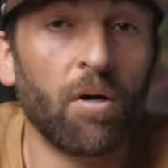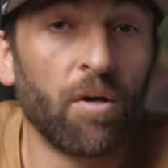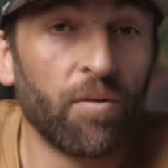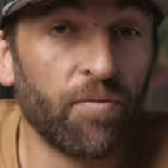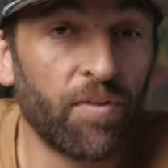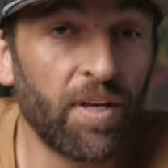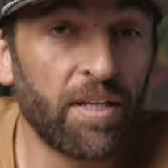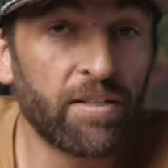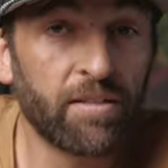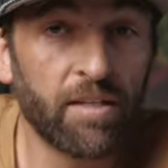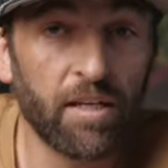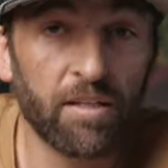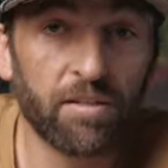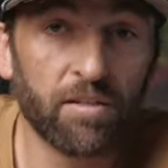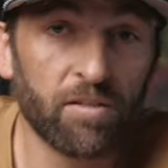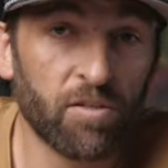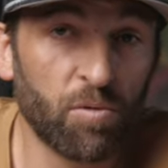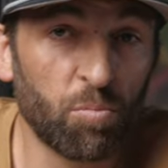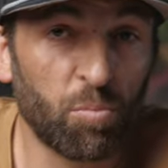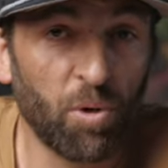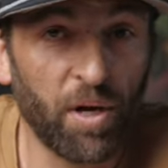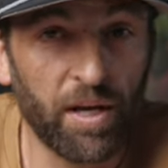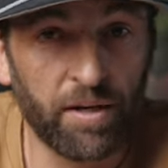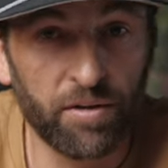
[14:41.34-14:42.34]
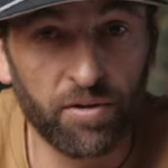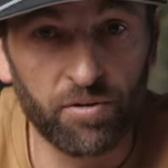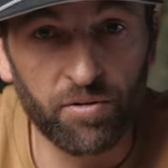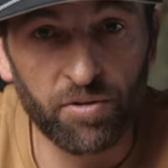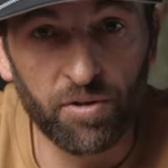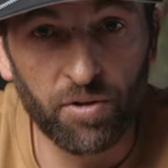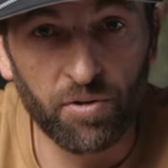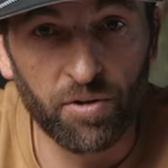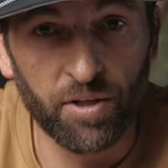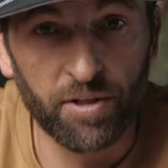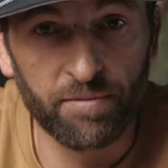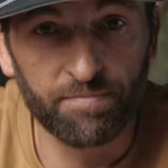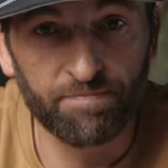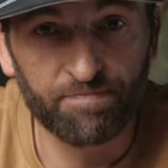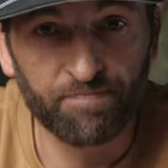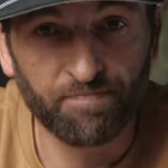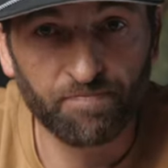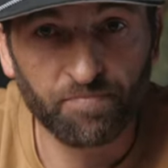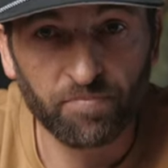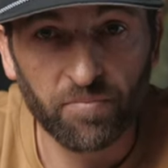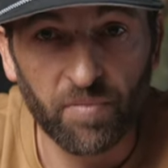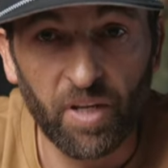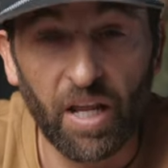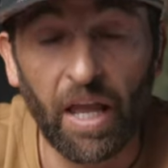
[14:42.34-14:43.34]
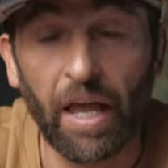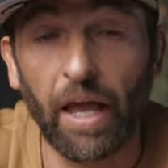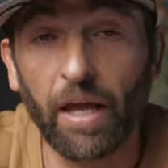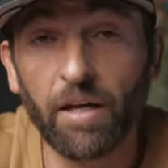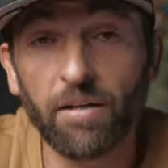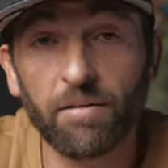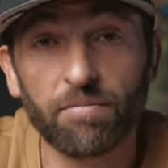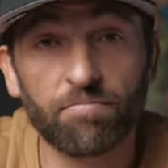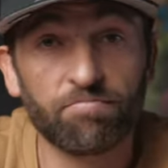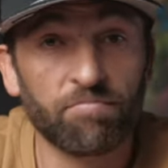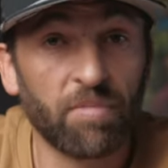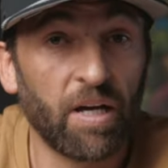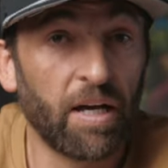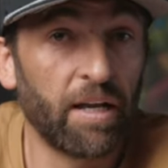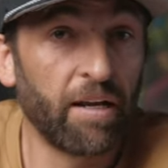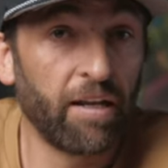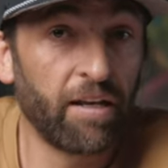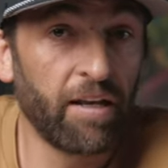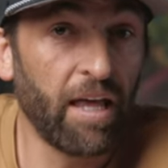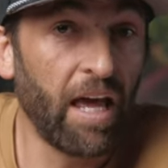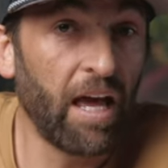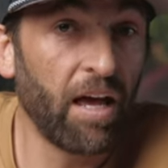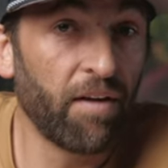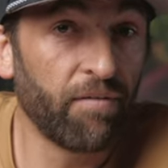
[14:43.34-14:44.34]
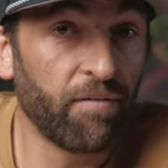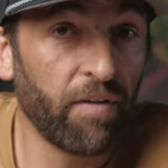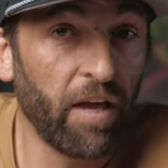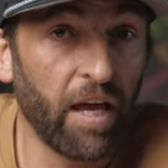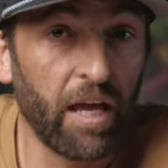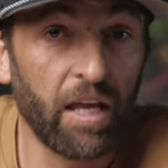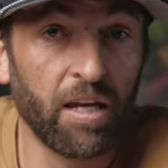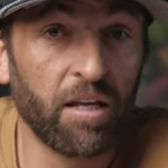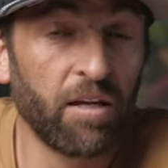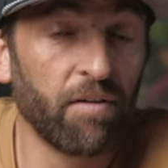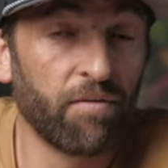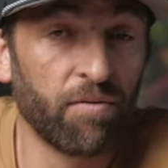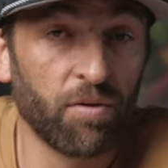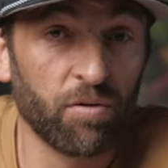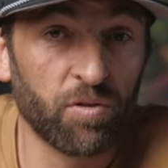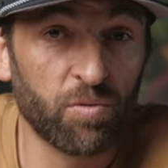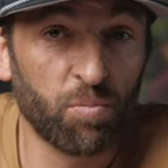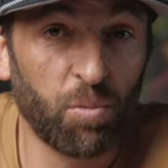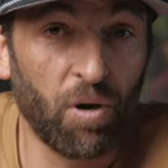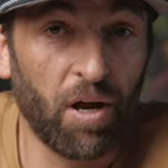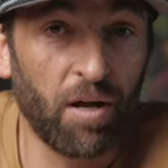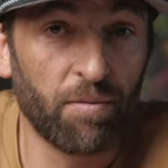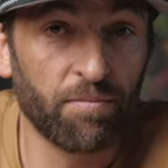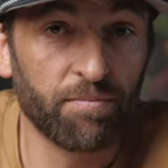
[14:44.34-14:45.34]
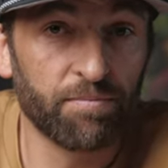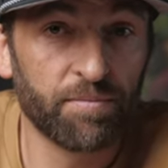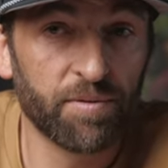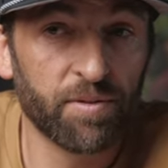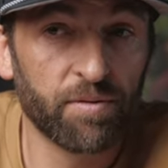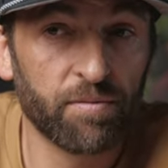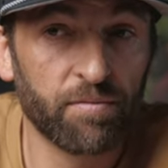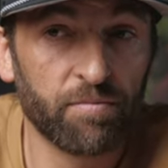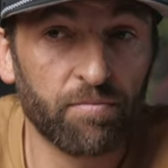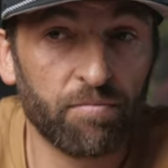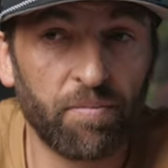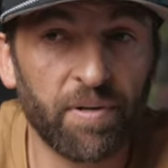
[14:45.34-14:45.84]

They sent us a brand new unit and I didn't have any of those problems.